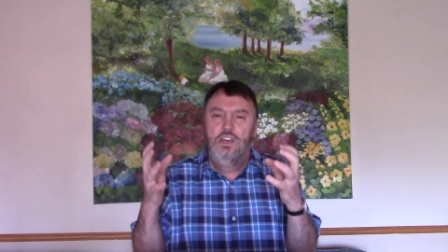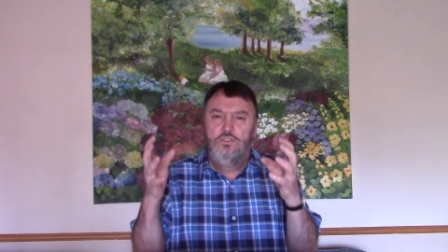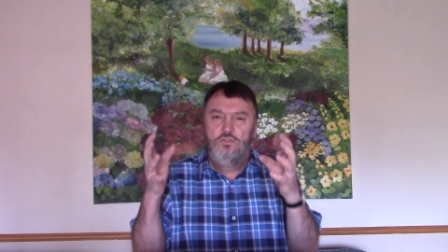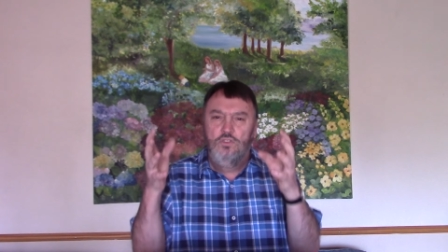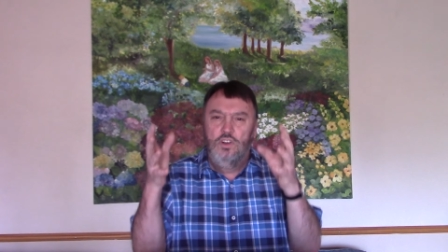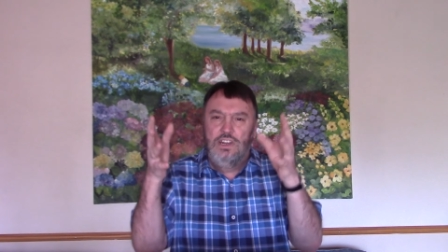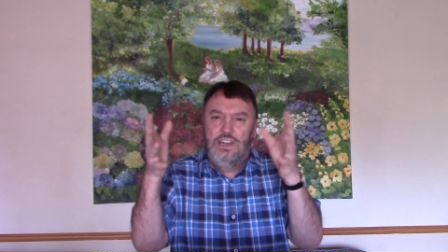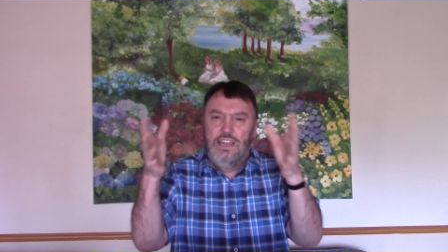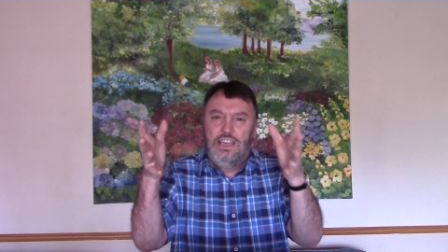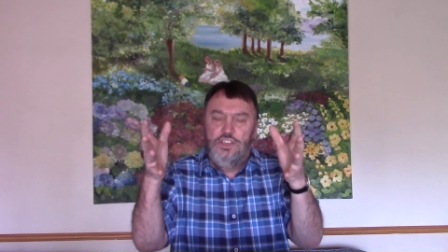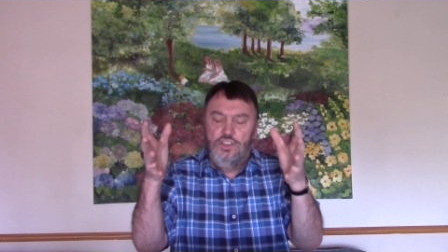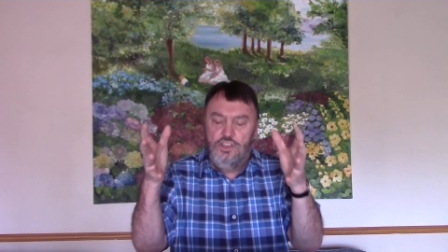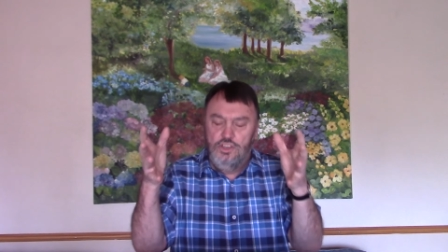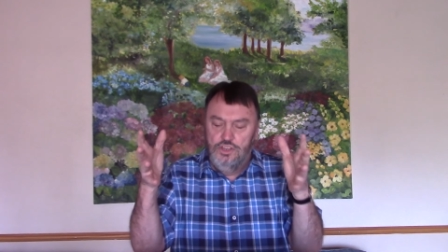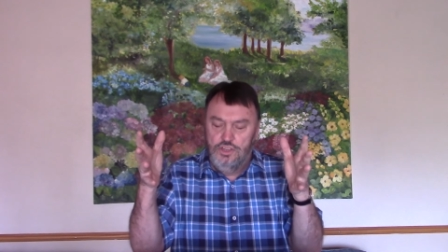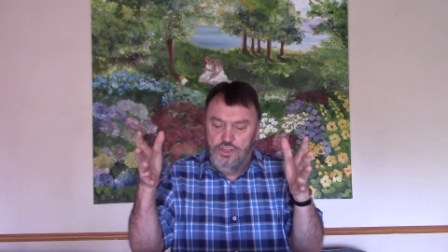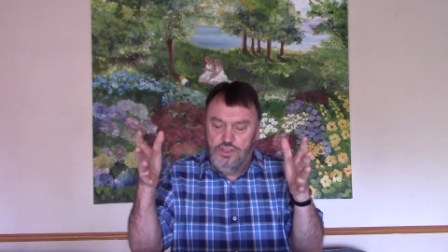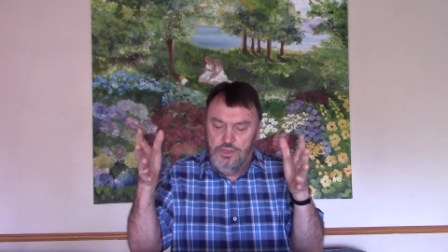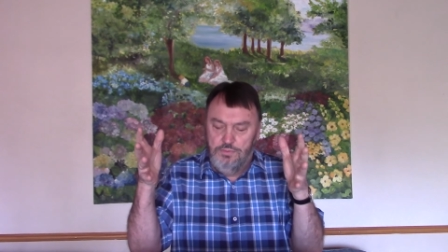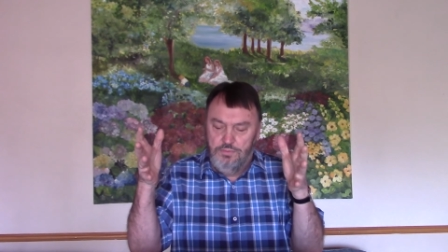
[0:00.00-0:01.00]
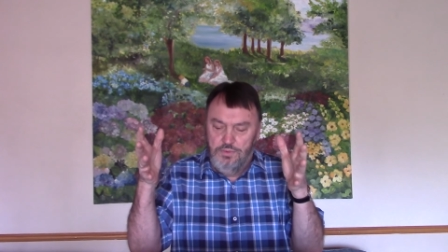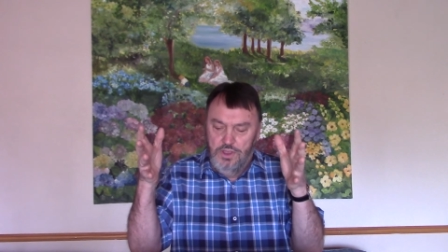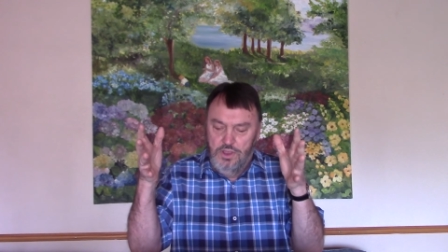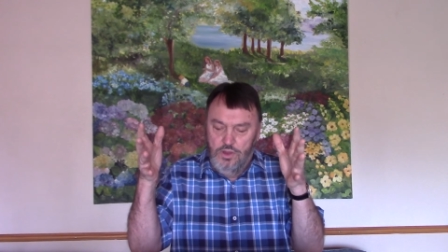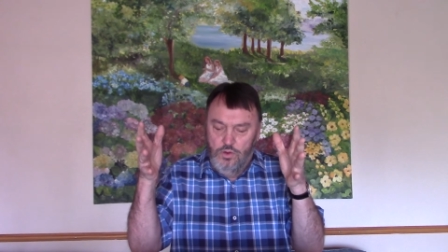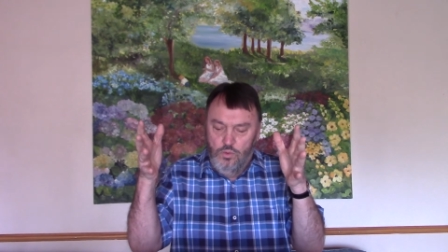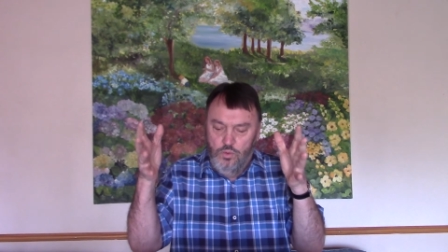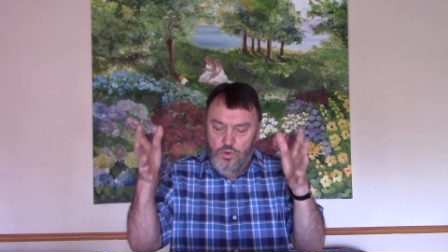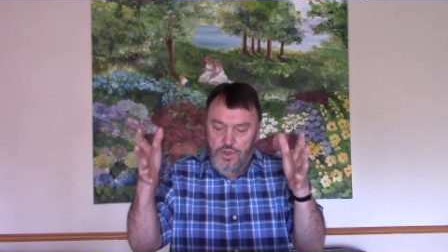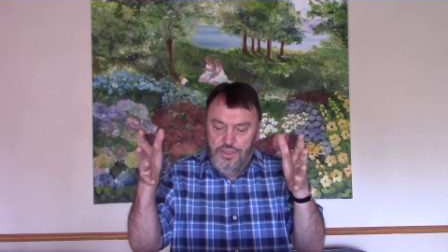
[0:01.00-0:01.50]
relationship
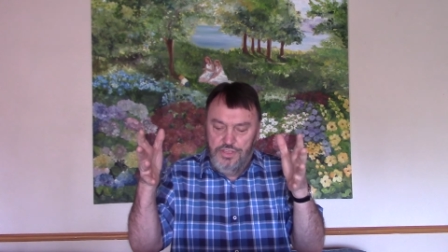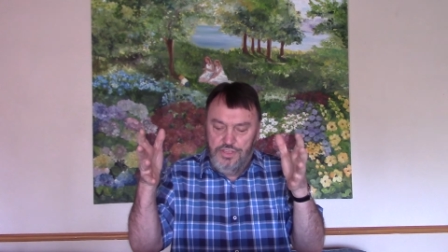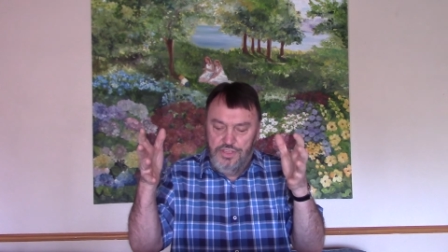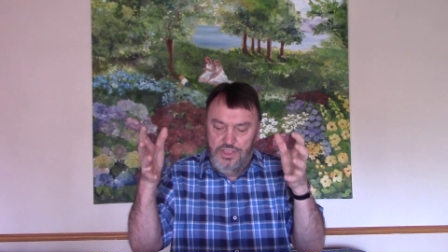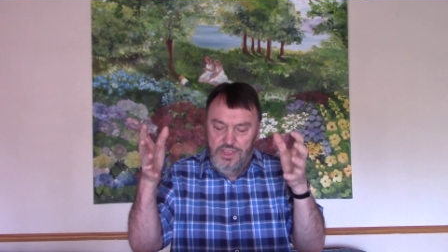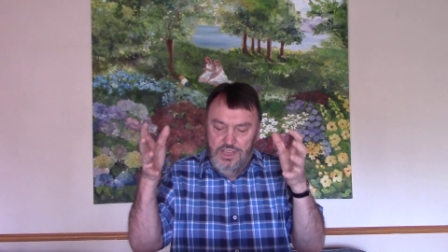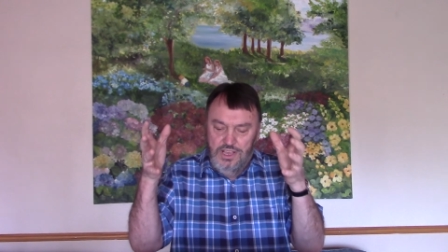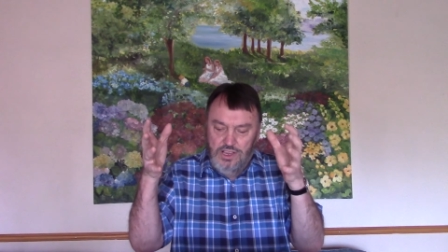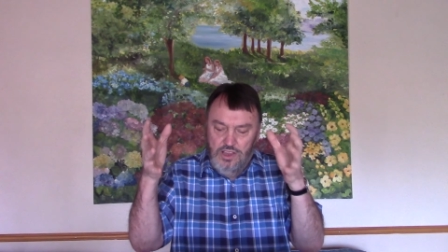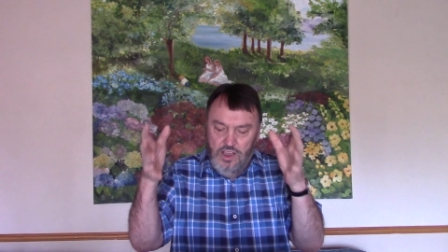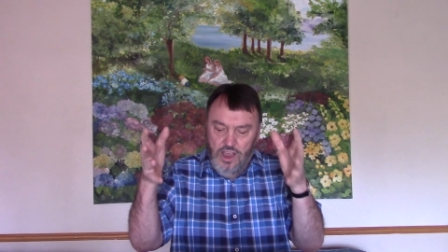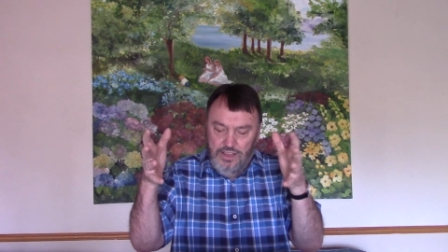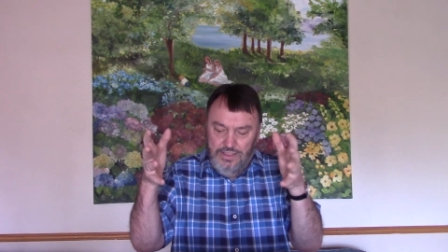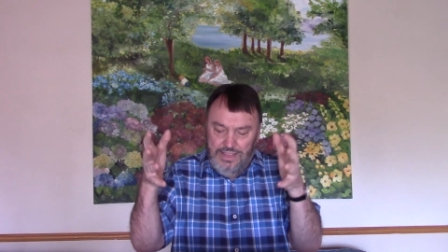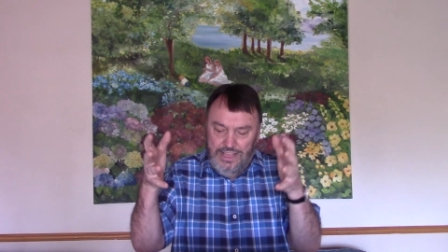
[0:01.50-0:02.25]
with God.